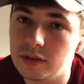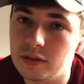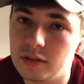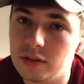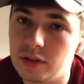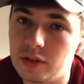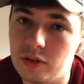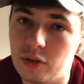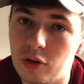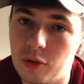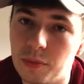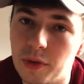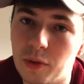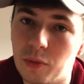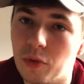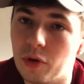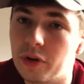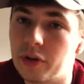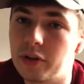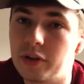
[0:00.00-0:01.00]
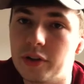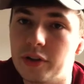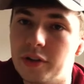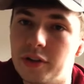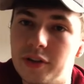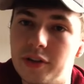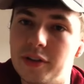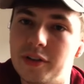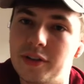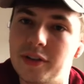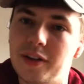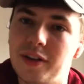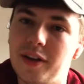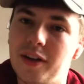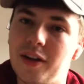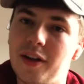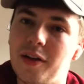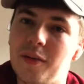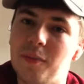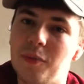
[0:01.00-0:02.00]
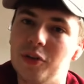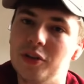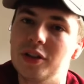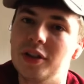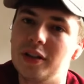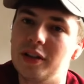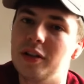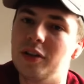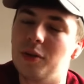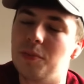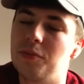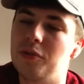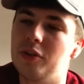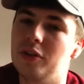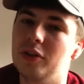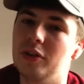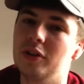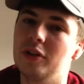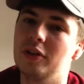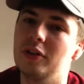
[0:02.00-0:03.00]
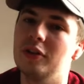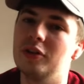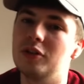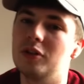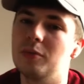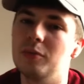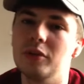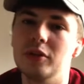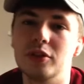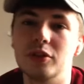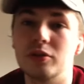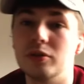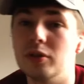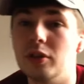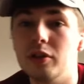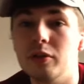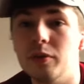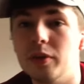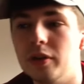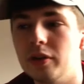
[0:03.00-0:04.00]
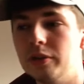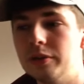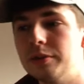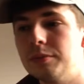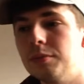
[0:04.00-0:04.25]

You know, all my work and months leading up to the summer just goes out the window.